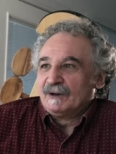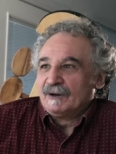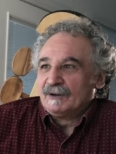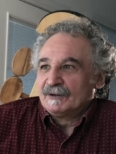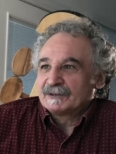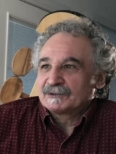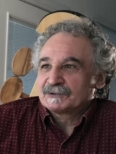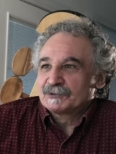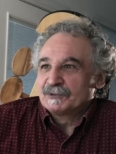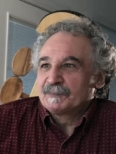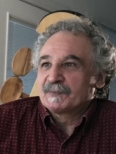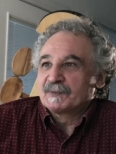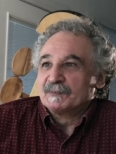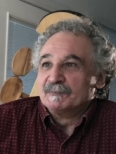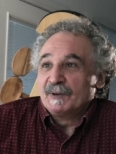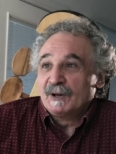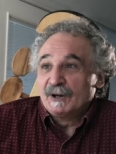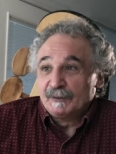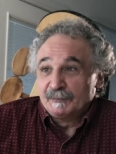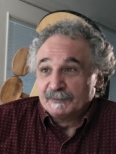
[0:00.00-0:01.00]
on a trip to
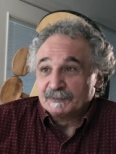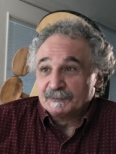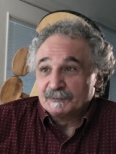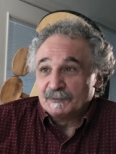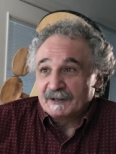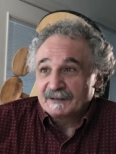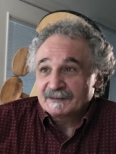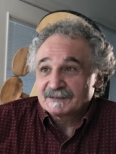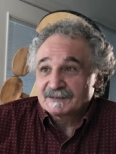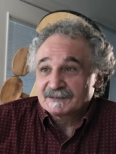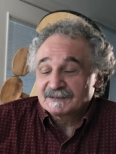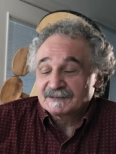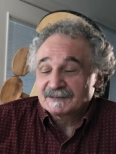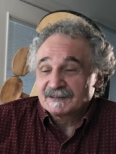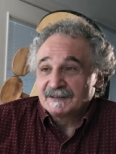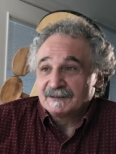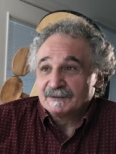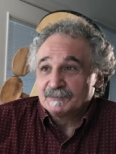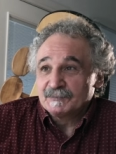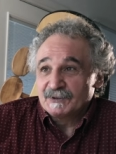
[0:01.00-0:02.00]
Melbourne once
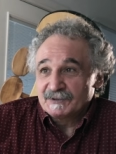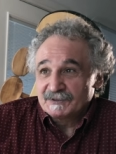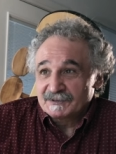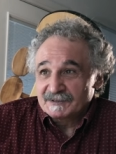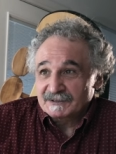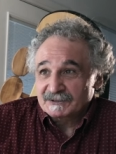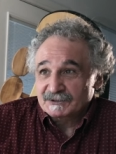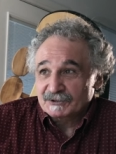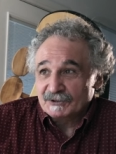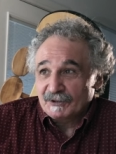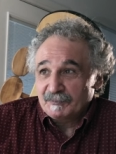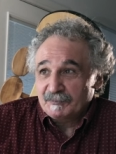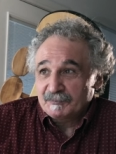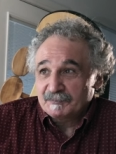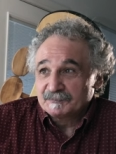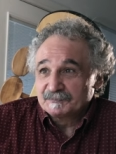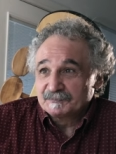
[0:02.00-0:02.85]
in a music shop,